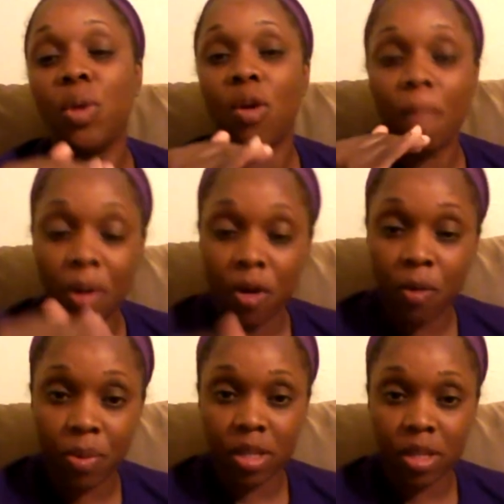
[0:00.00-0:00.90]
on
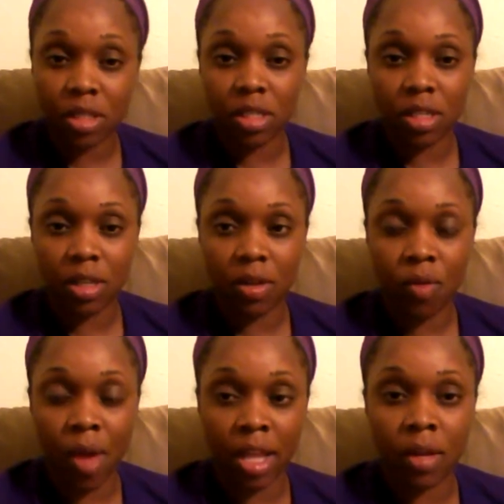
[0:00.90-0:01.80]
purpose,
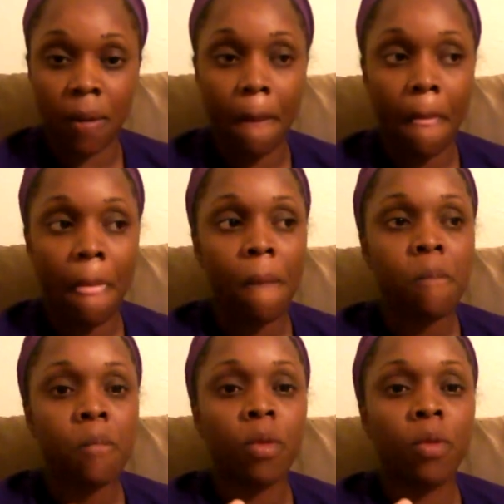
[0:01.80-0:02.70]
right?
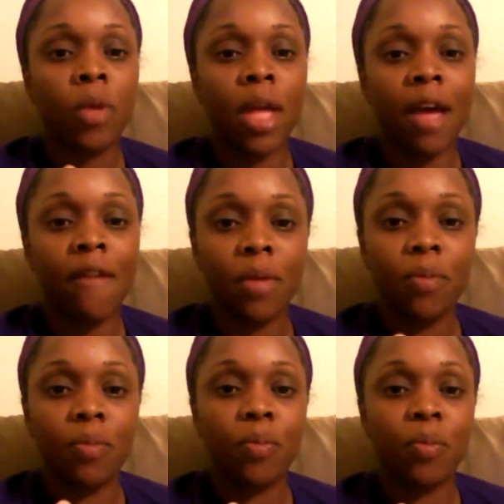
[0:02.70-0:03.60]
We have
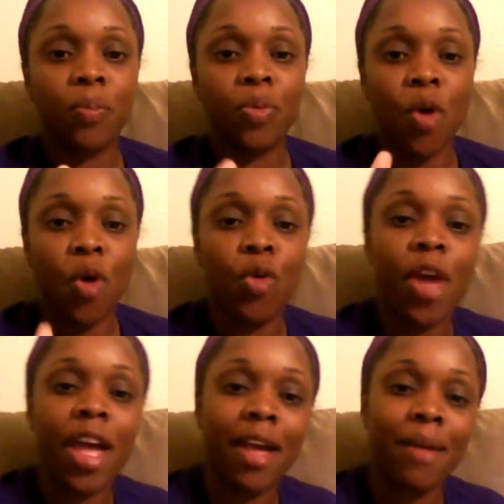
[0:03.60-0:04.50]
been
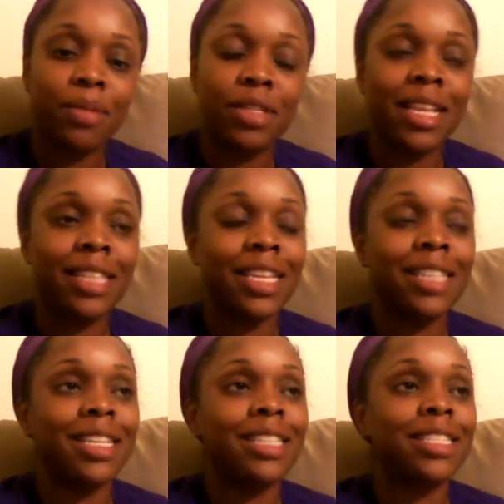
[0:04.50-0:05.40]
programmed.
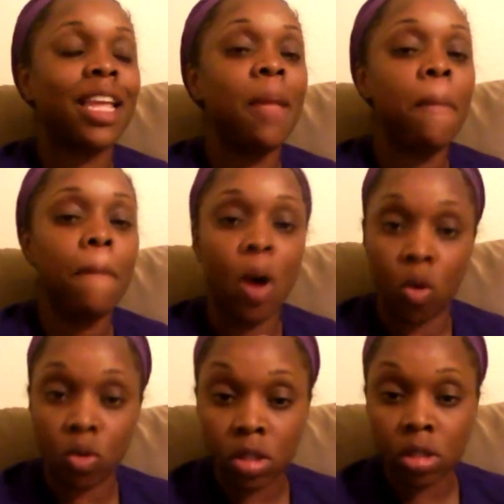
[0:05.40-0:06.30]
It's an
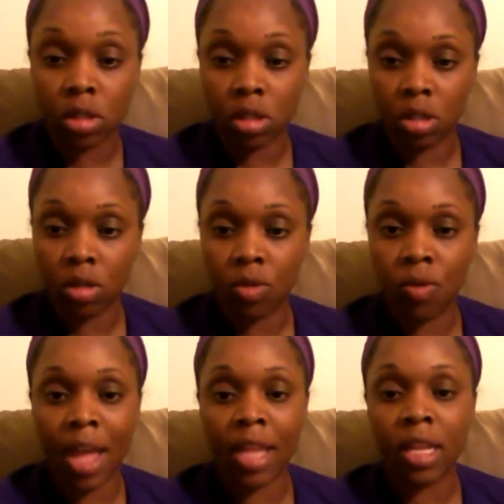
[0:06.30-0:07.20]
impulse,
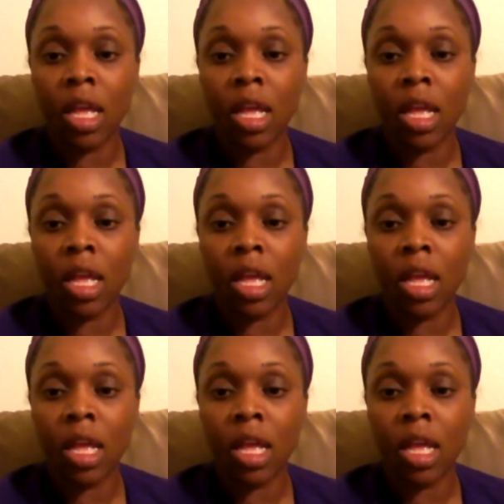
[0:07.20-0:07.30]
right?